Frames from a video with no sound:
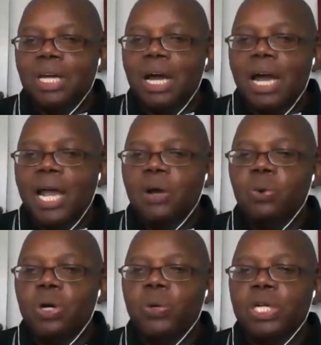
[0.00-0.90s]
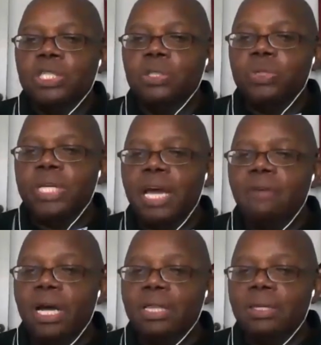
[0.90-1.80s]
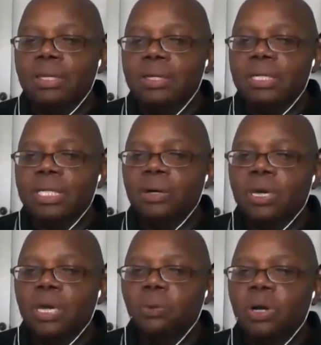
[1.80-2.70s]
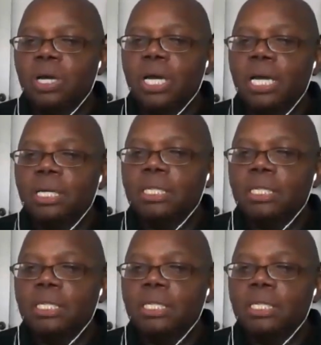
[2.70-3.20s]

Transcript: All right, what questions we have out there today?